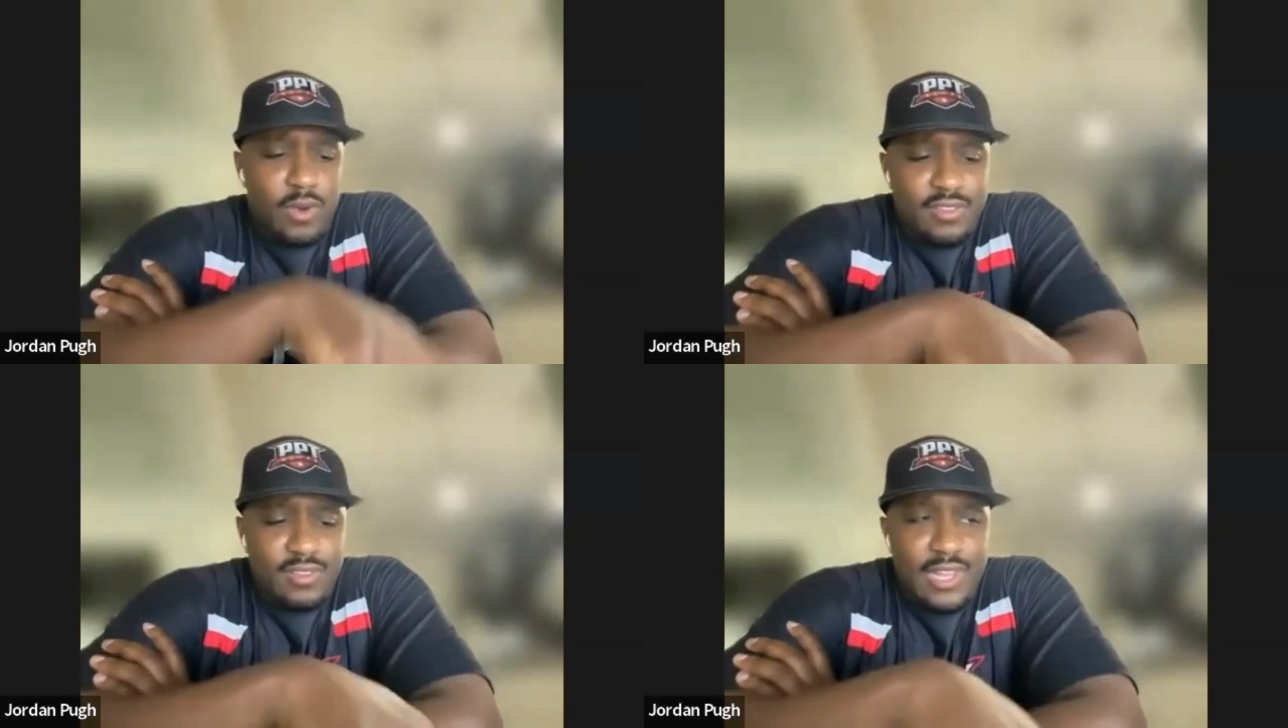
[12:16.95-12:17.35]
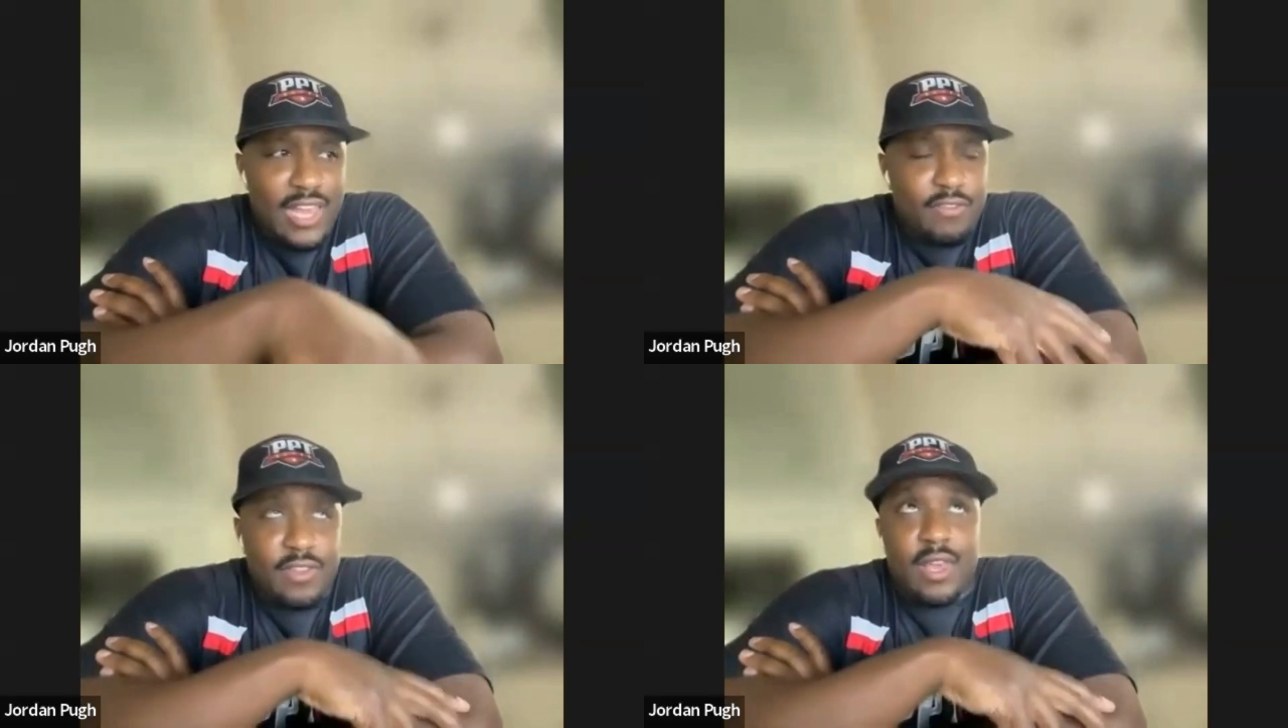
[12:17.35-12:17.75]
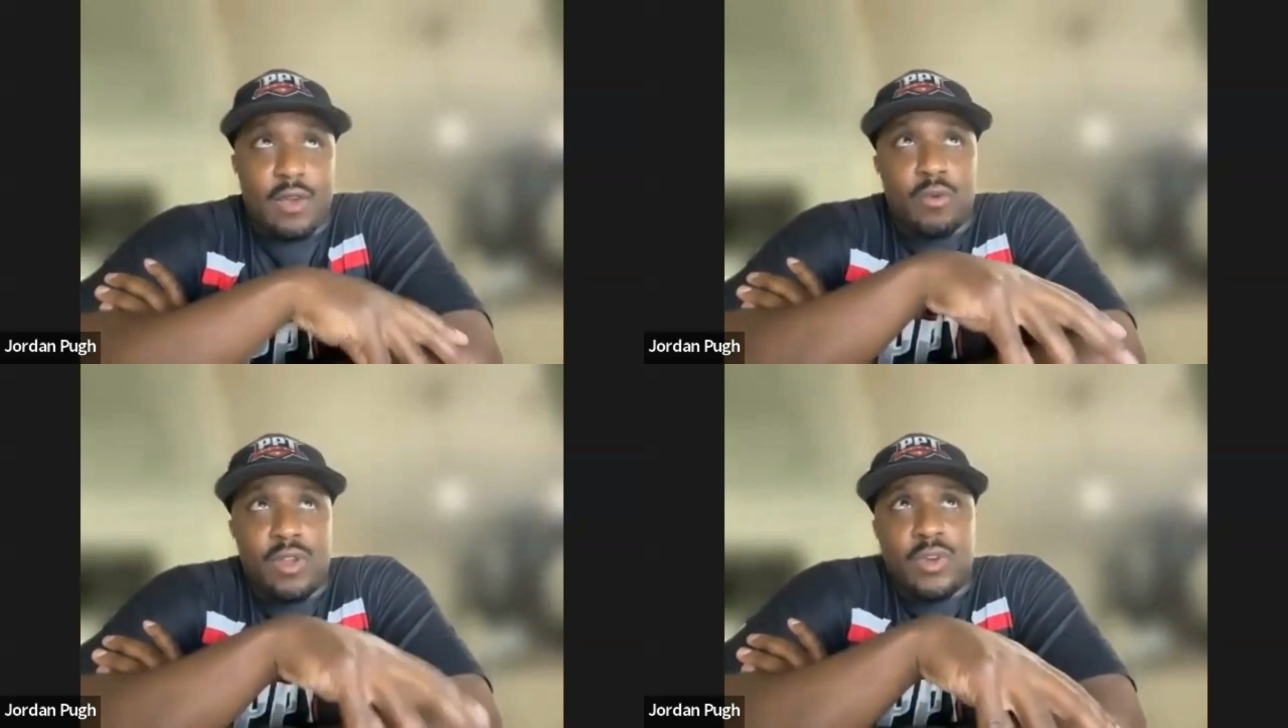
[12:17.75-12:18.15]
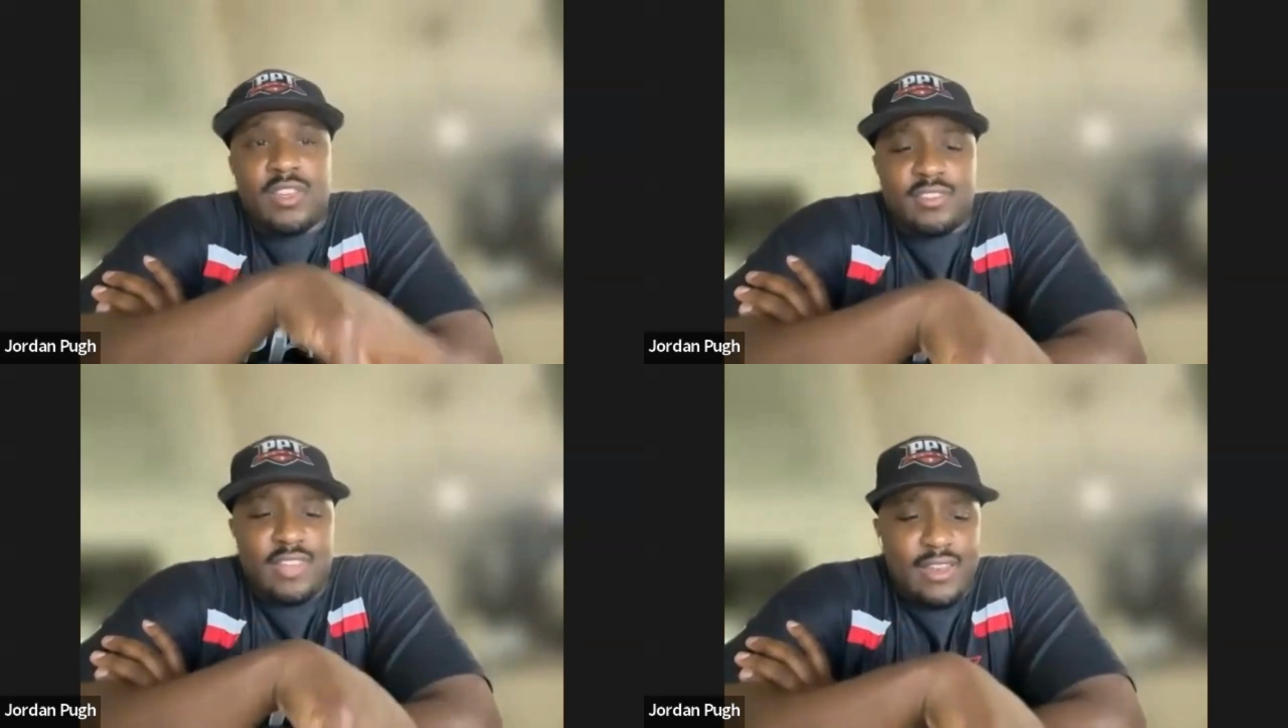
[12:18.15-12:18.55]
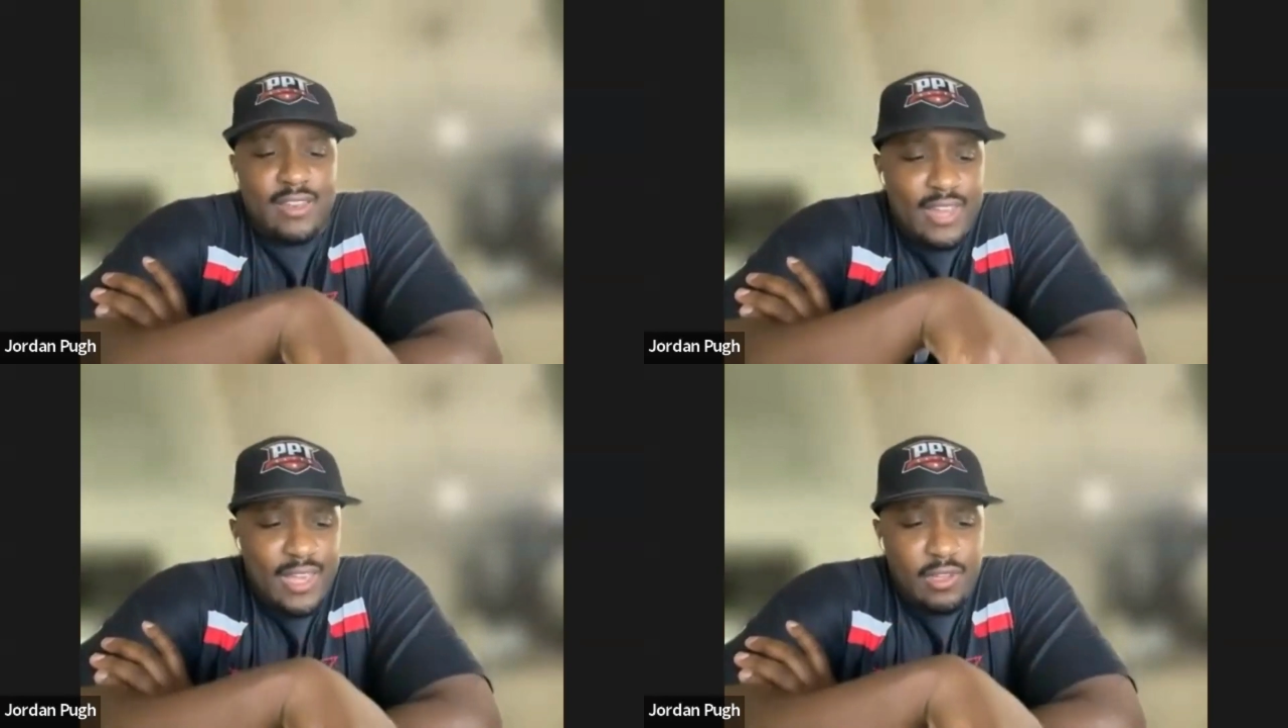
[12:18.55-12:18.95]
What is the life of that? What does
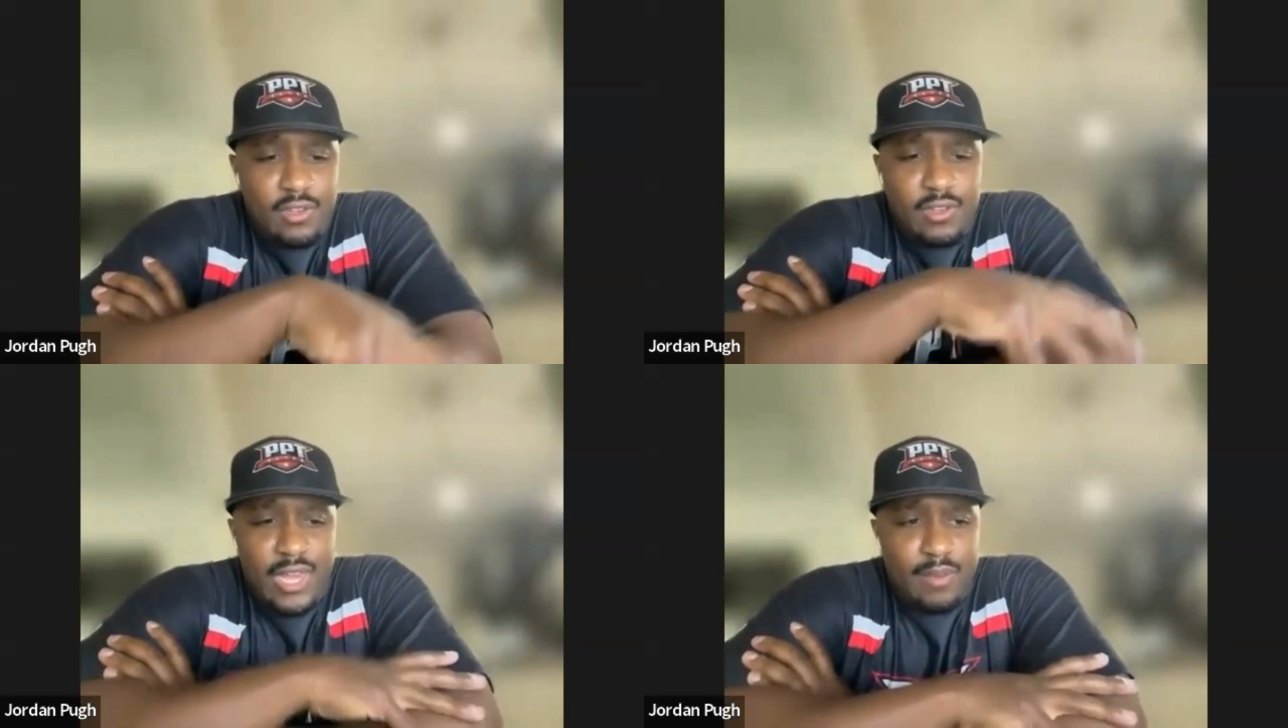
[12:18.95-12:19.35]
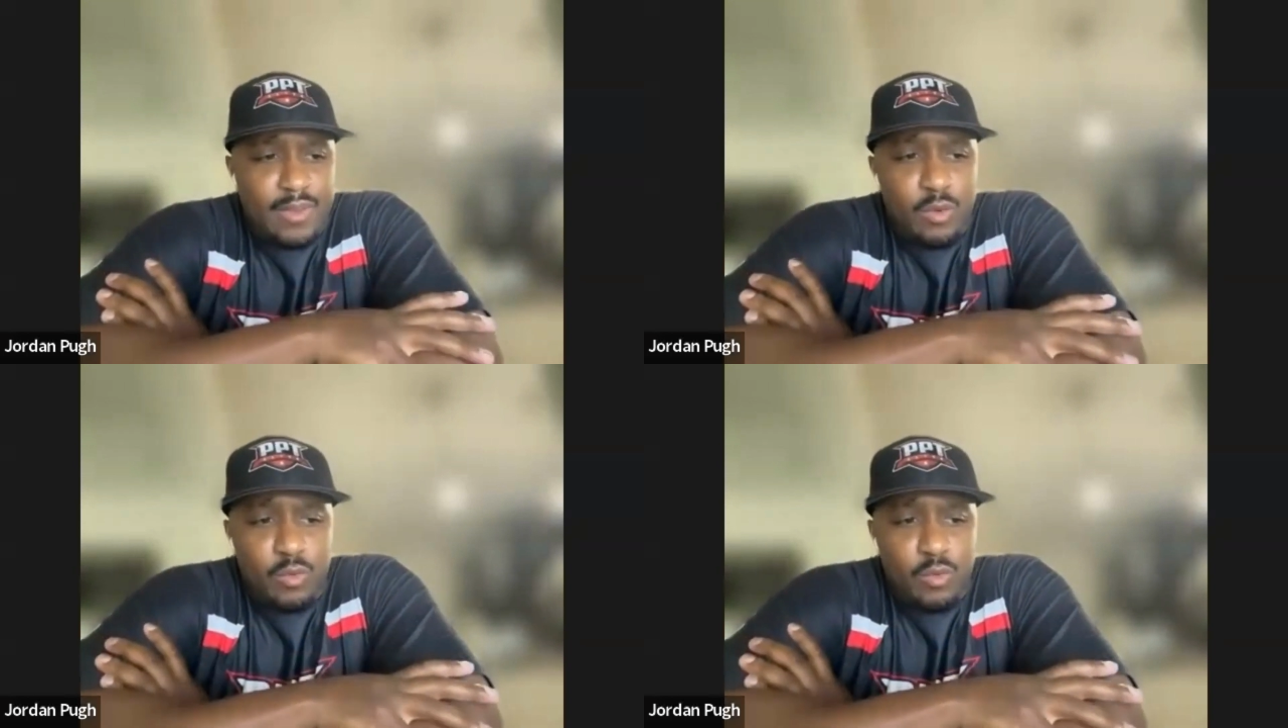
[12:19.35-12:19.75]
that day look like, man?